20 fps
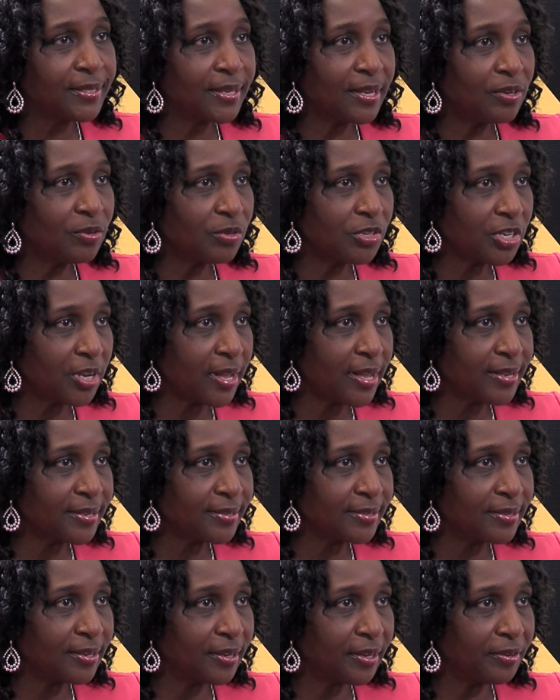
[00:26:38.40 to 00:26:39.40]
St.
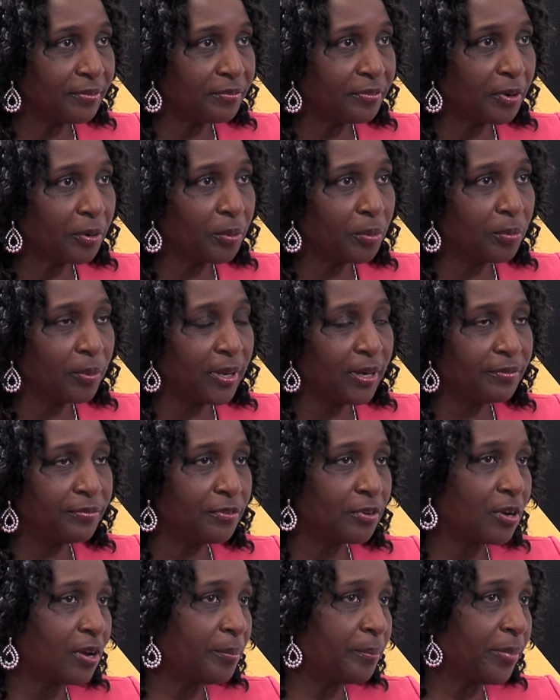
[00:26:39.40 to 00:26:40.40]
has done very well. If
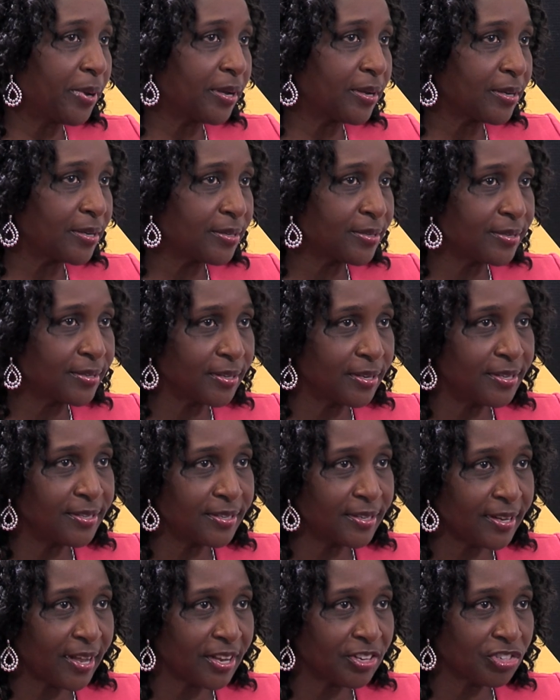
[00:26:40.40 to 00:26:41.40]
you compare us
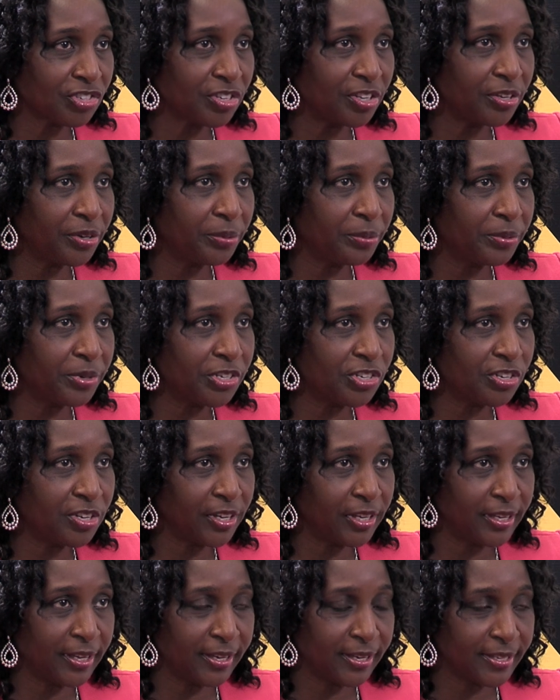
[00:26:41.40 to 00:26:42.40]
internationally,
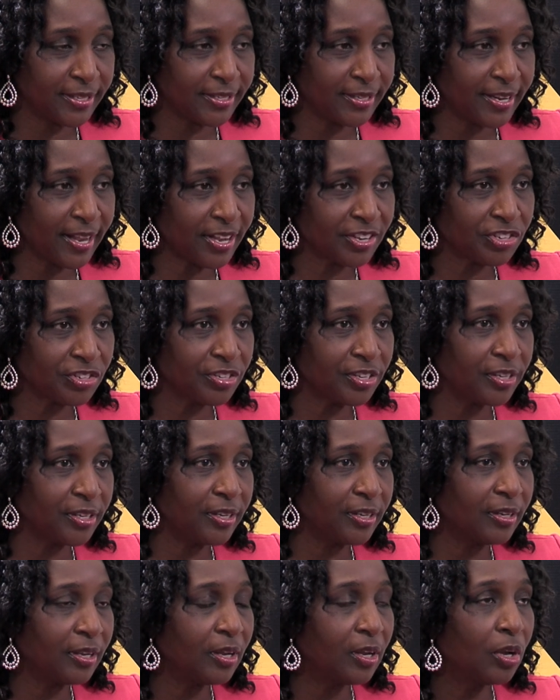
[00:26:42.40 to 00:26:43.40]
regionally and
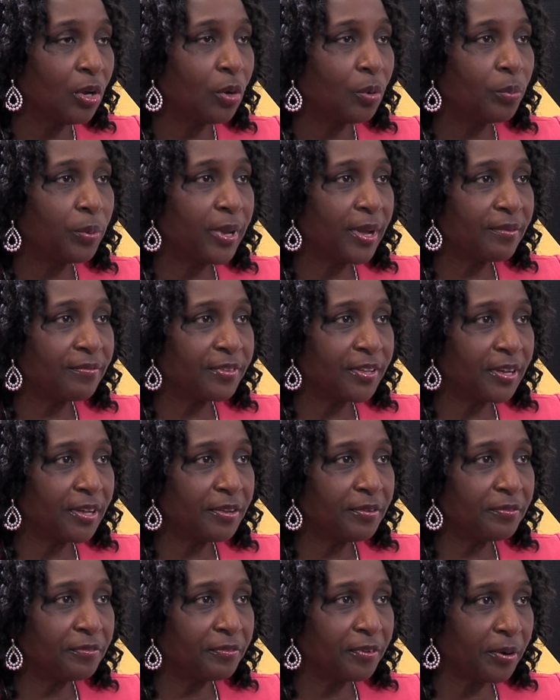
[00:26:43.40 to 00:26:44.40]
internationally, we have
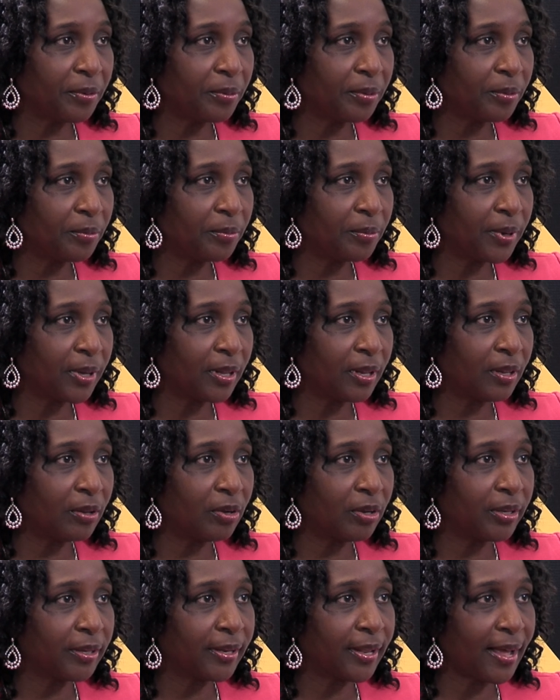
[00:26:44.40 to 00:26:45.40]
done very well
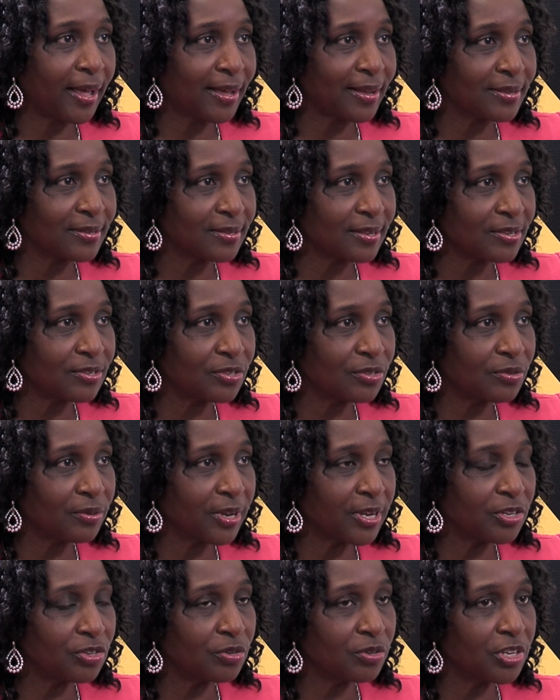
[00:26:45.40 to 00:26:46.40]
on access to
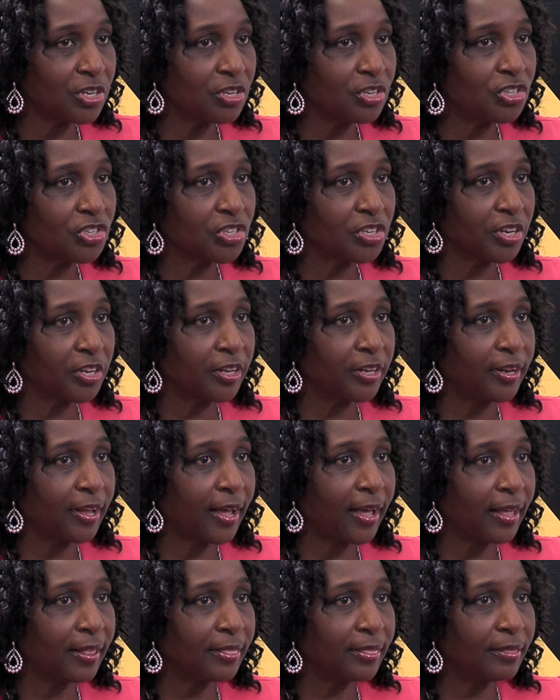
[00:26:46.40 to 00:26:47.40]
education
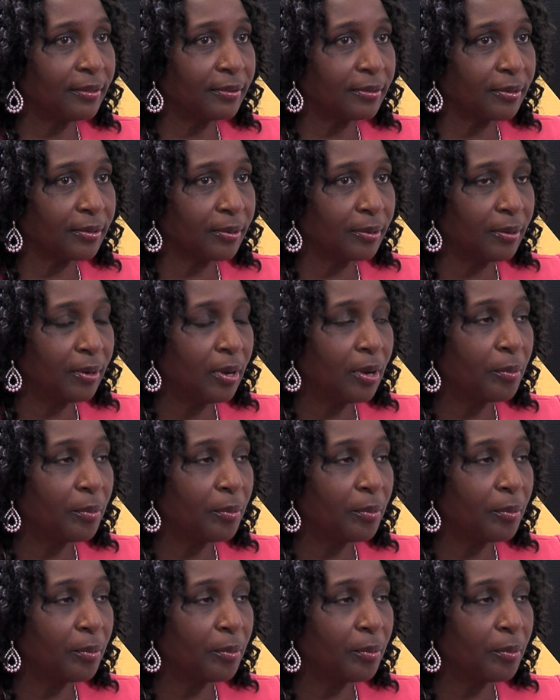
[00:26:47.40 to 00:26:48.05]
at the